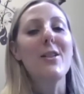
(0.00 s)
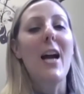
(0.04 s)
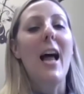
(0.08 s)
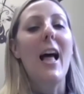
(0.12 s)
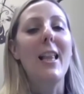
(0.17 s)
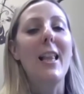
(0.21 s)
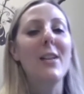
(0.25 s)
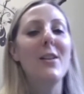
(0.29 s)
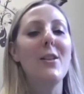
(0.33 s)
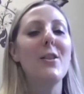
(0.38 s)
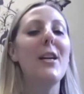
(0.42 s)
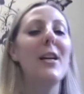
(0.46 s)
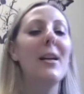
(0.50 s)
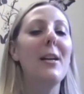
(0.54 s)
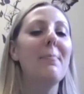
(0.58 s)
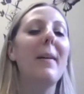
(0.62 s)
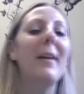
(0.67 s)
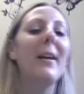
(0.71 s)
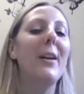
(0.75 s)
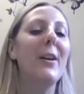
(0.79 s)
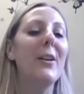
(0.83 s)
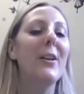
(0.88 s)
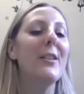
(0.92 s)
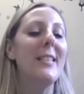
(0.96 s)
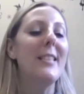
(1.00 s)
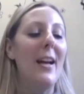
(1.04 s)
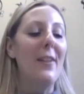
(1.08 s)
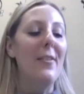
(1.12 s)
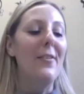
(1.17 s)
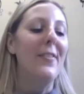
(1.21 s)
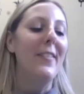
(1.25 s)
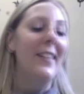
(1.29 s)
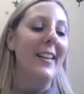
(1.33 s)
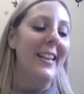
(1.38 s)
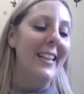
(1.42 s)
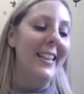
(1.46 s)
challenging, but you're
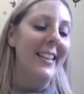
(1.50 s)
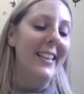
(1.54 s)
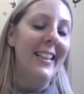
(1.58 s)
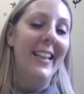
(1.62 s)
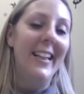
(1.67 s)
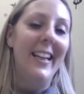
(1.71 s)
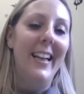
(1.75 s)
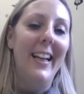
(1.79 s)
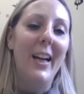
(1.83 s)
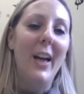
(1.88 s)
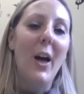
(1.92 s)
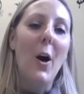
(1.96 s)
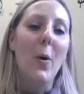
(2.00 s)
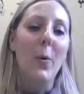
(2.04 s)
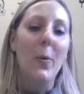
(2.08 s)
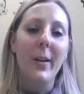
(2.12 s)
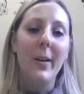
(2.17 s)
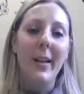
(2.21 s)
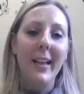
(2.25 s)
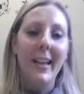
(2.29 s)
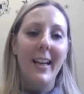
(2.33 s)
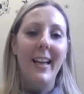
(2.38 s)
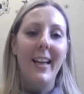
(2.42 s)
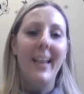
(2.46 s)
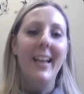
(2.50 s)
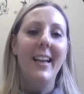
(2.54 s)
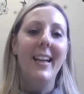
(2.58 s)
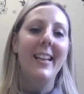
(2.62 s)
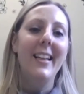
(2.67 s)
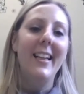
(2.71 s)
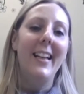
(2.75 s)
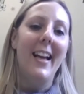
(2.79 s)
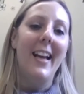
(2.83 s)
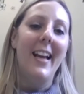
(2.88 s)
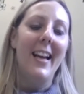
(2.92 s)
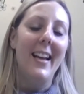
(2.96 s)
definitely owning
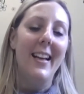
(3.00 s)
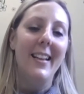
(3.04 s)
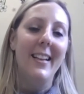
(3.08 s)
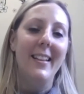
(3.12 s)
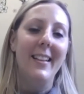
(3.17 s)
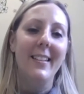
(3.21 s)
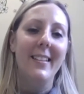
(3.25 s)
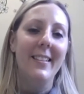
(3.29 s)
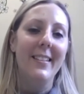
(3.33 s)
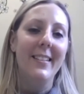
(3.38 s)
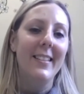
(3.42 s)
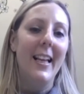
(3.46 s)
it and